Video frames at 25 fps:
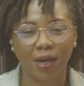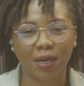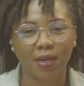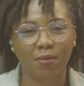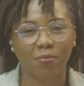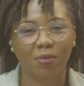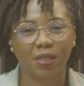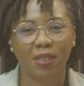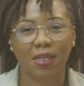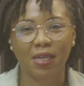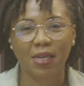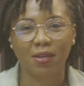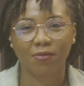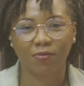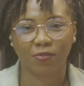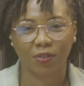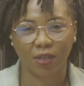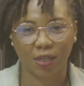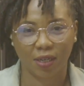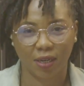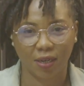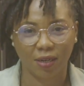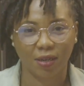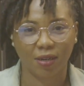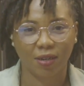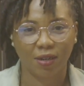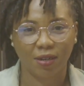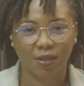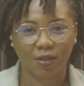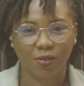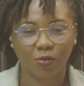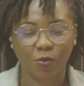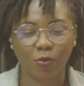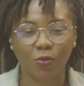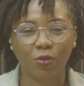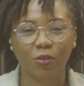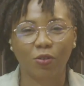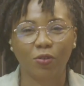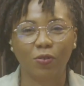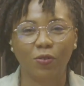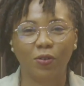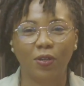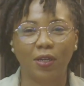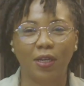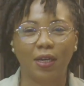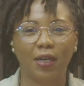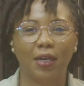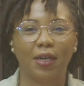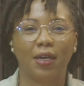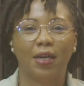My name is Evelyn
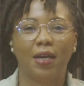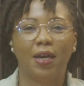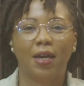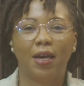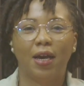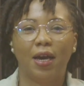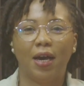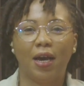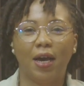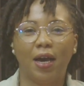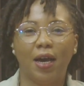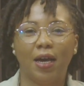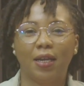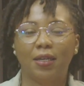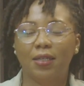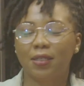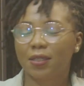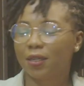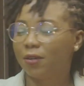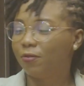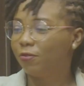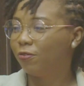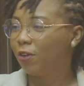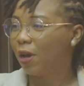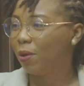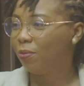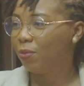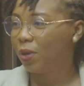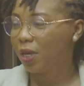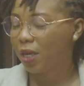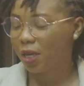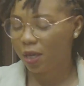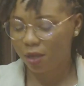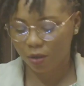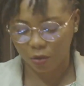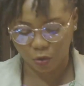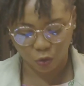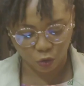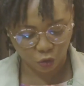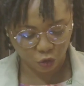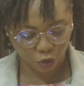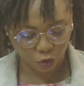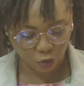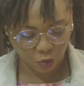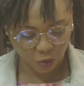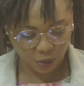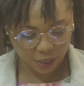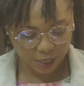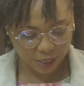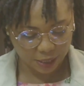Ohiolei, and uh, Femi
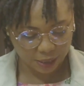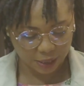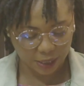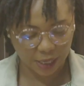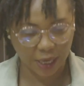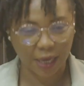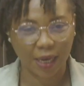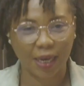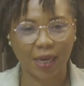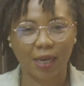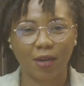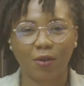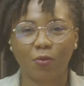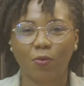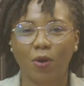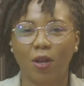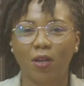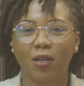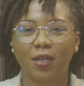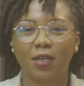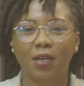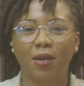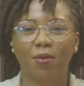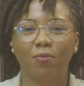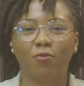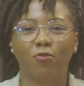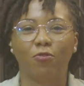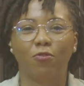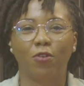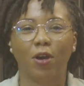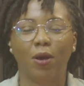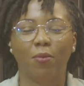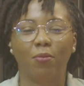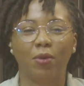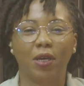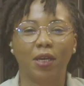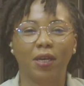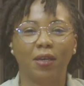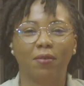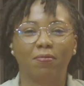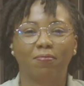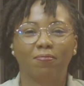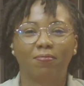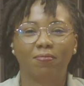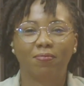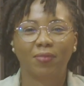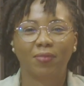Ojo yeah. is here. Welcome, Femi.